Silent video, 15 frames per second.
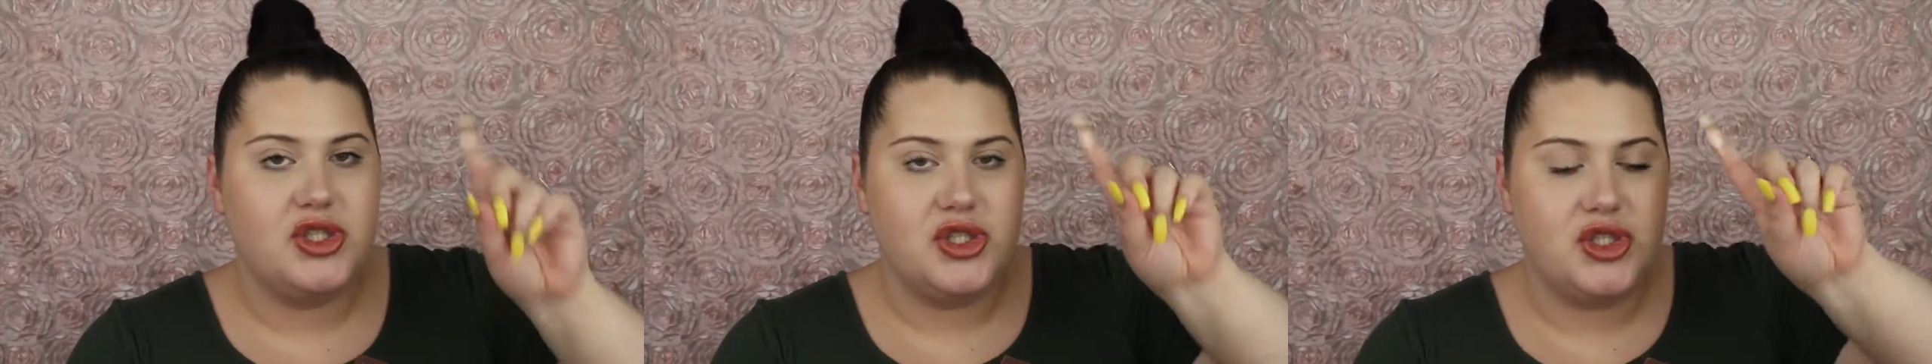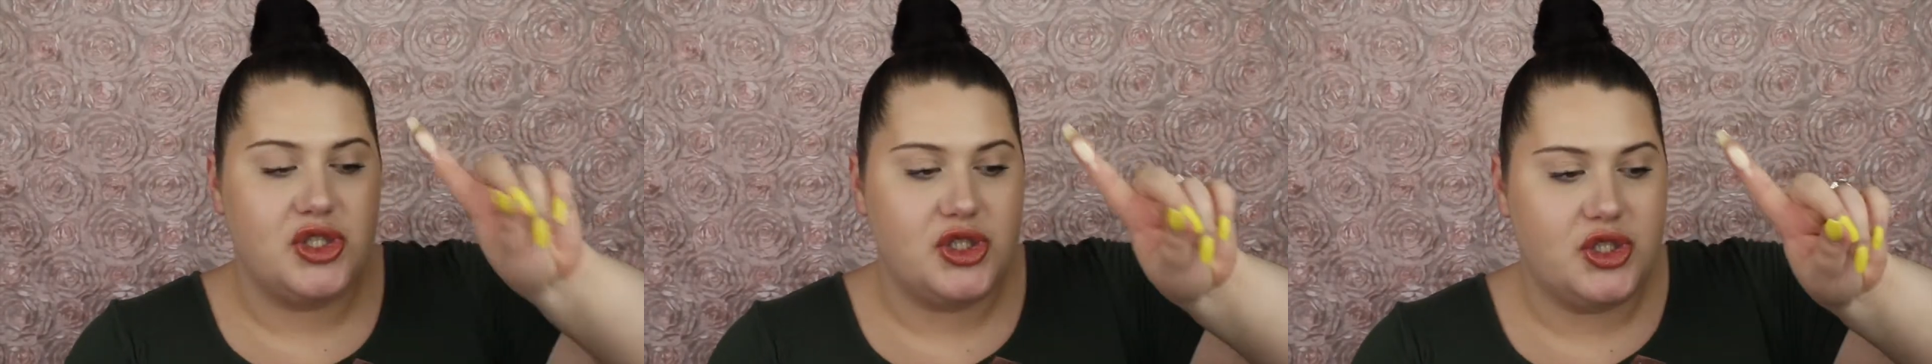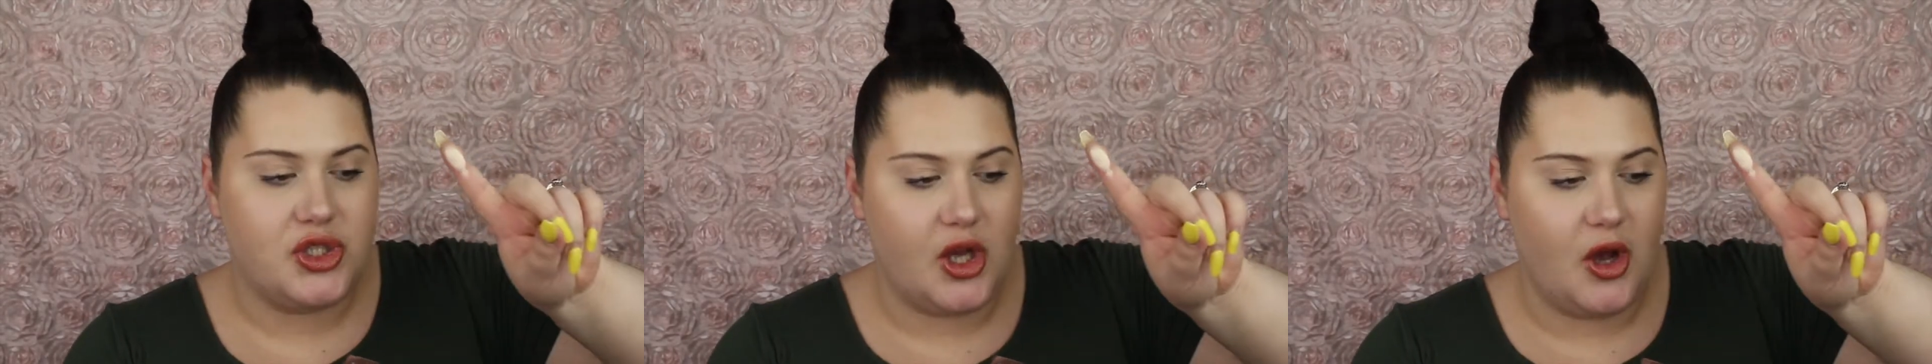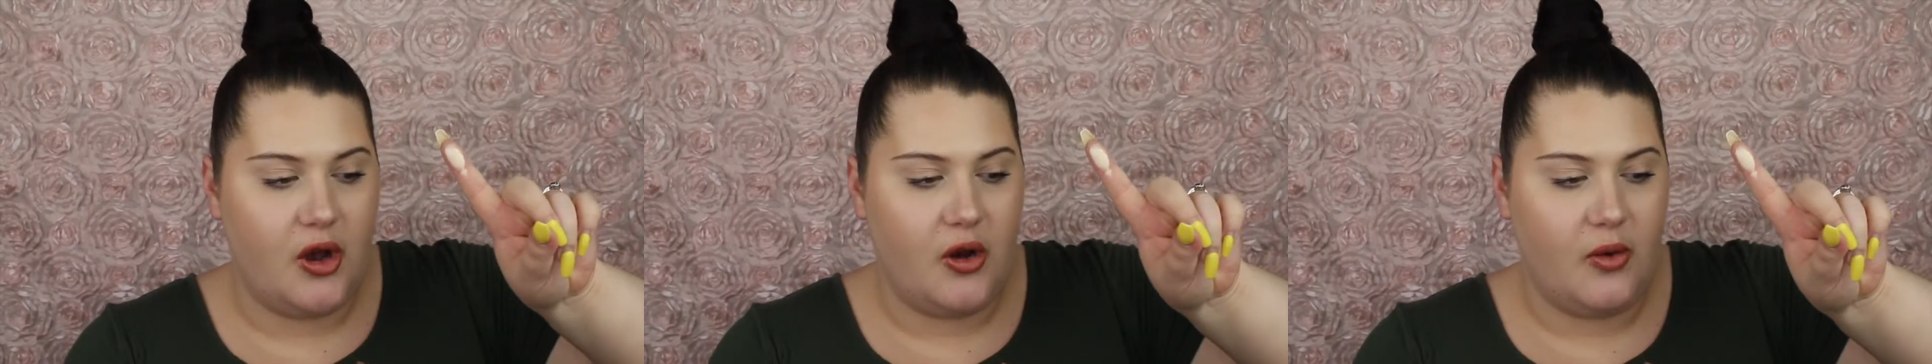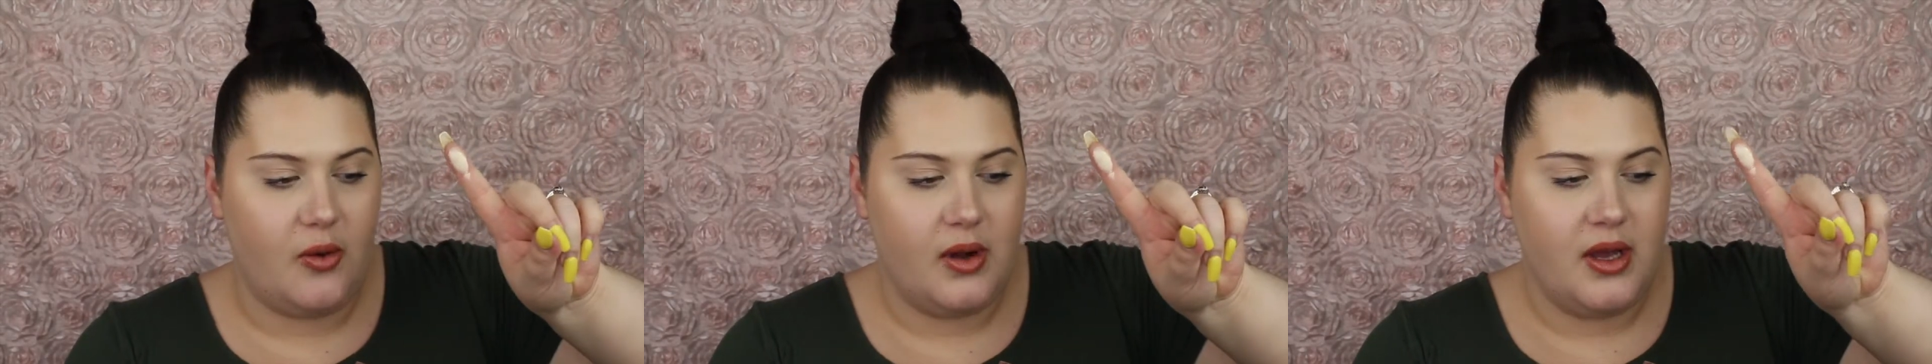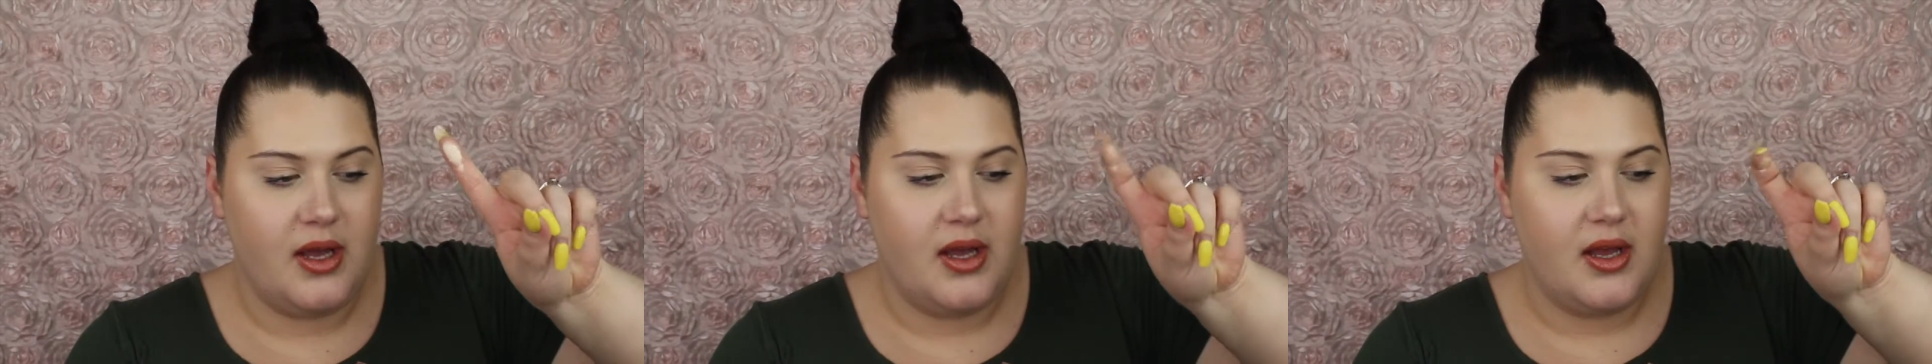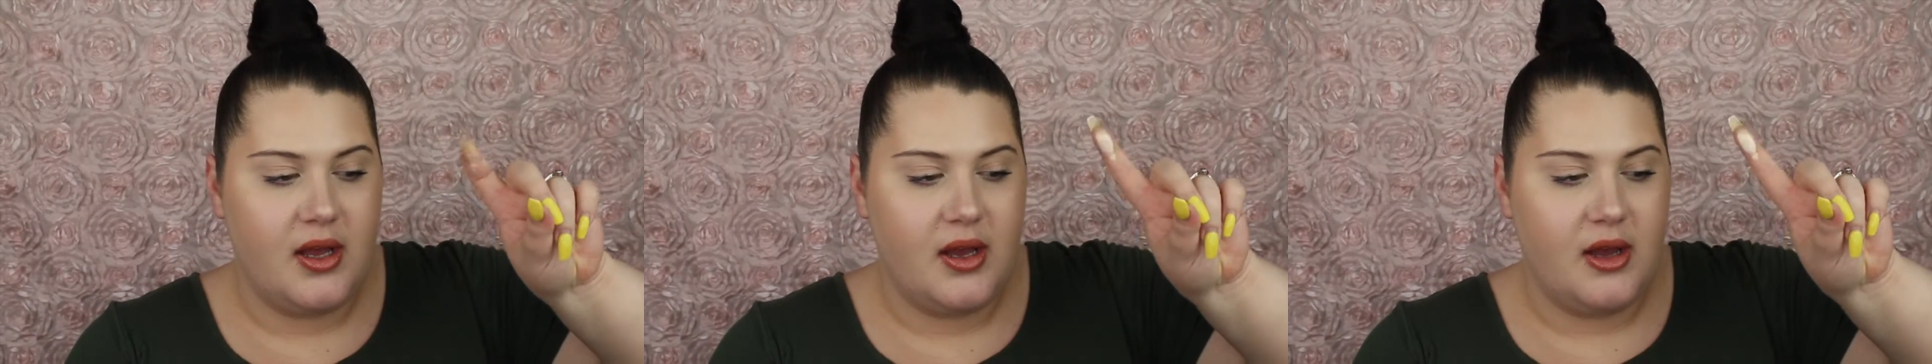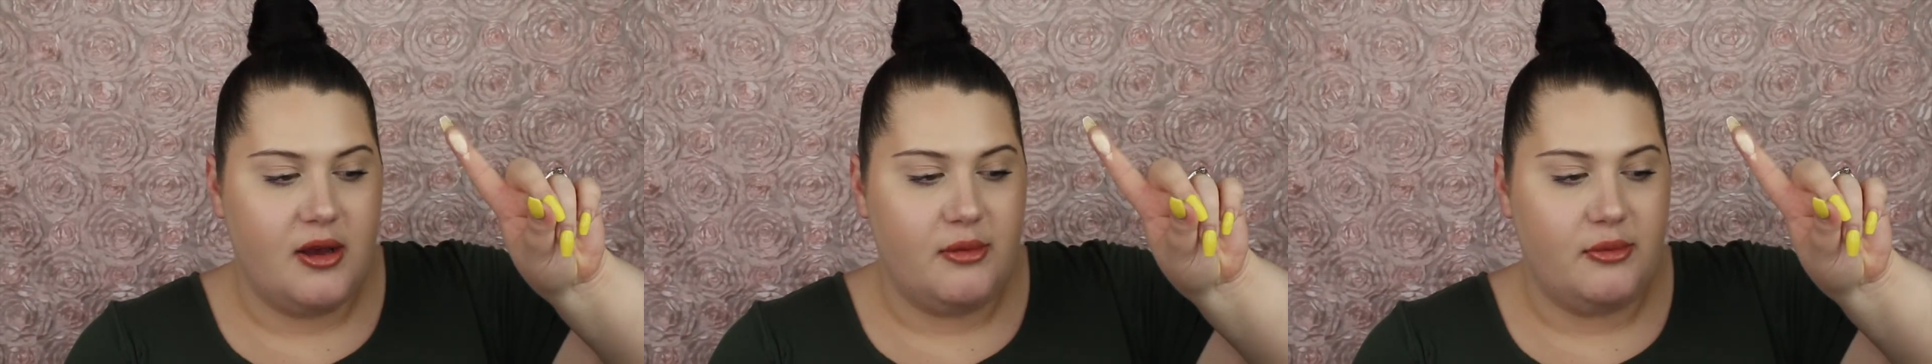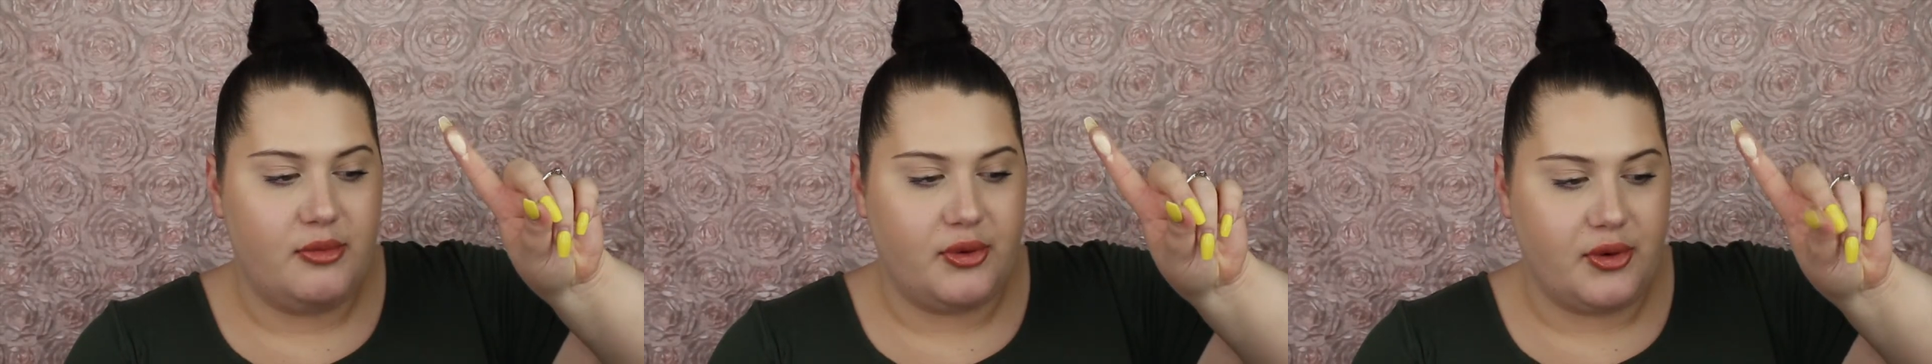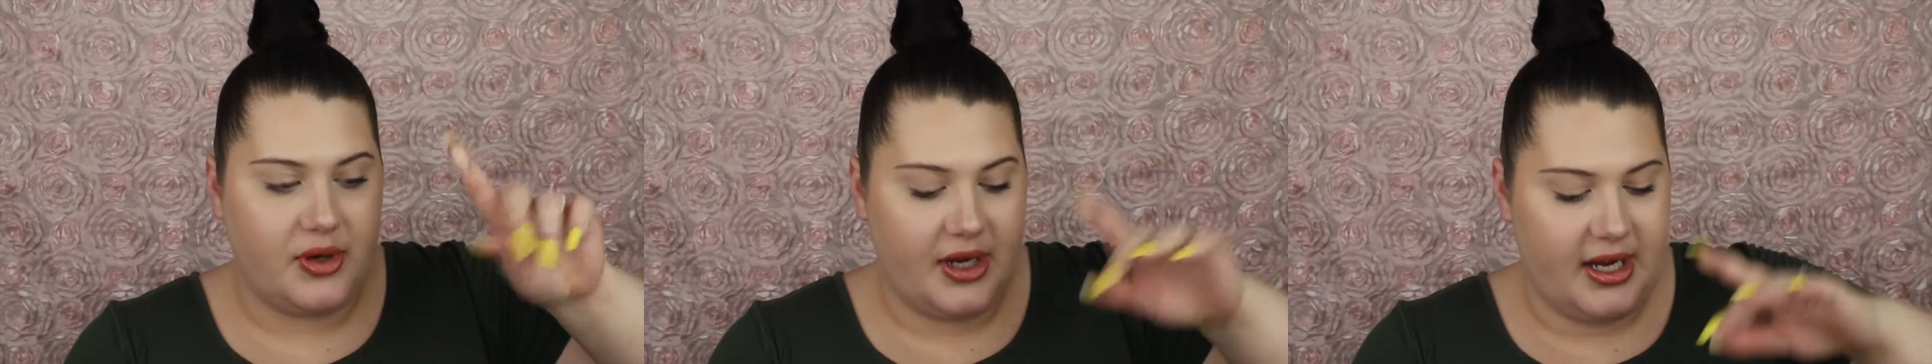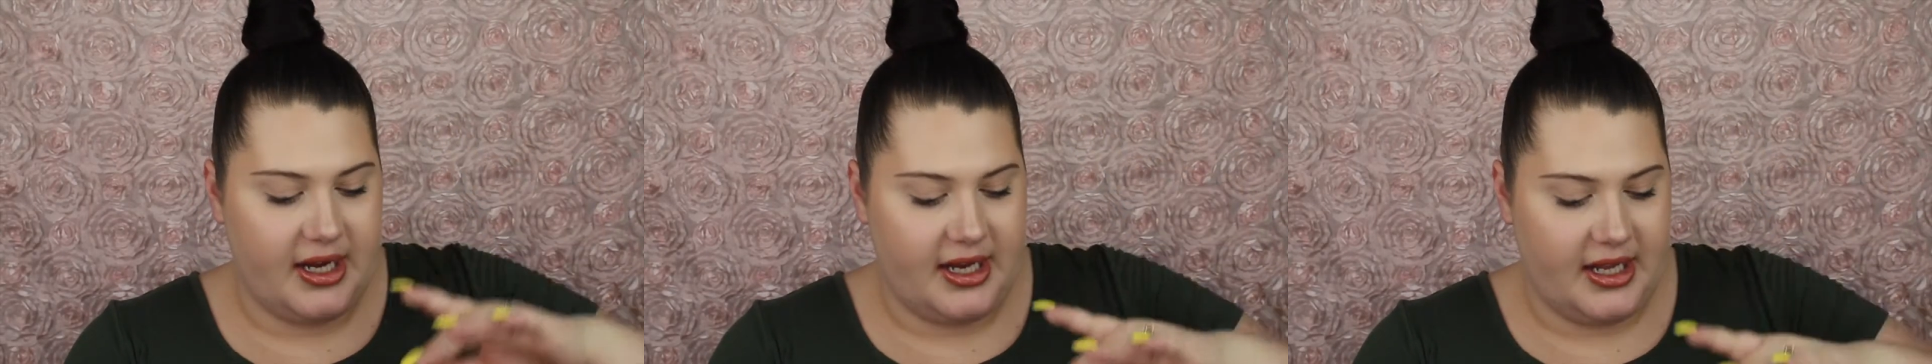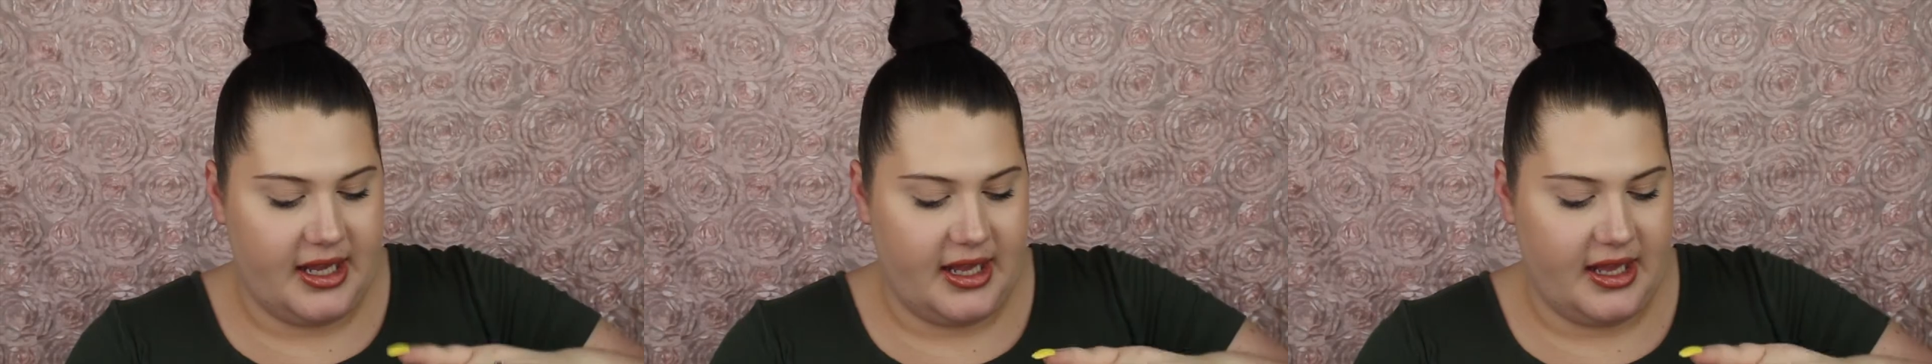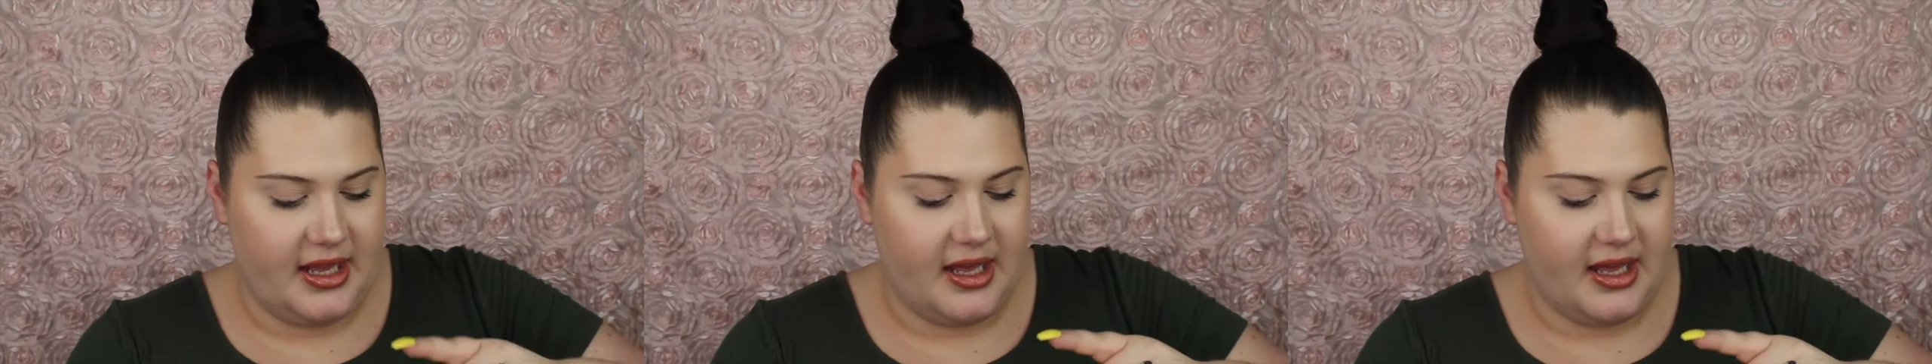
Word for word: so pretty.